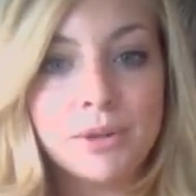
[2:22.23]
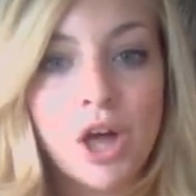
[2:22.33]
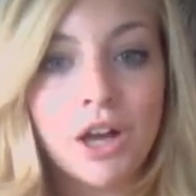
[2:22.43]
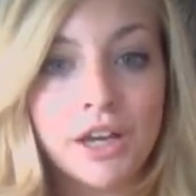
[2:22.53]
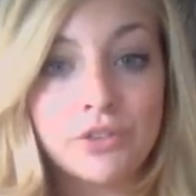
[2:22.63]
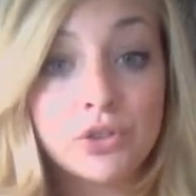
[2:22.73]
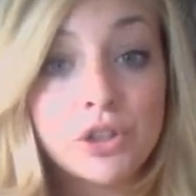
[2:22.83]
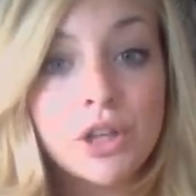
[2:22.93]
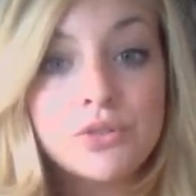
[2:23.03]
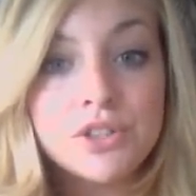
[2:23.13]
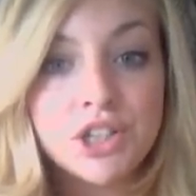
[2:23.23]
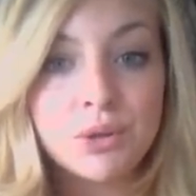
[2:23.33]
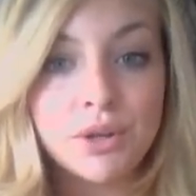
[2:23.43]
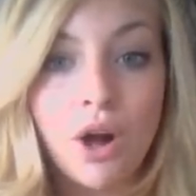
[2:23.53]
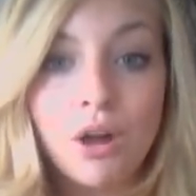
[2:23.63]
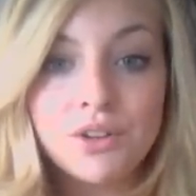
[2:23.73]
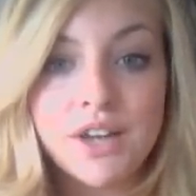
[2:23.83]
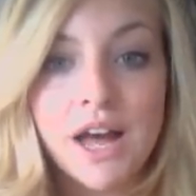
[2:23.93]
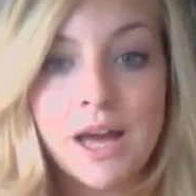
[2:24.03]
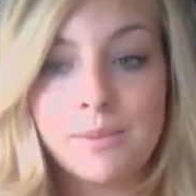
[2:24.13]
belongings close to you at all
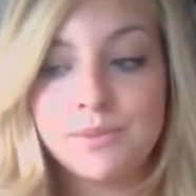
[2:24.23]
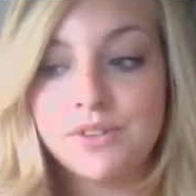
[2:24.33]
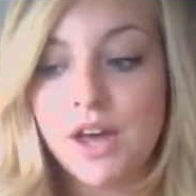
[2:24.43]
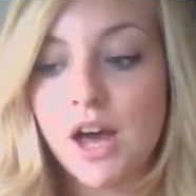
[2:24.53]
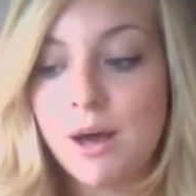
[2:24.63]
times.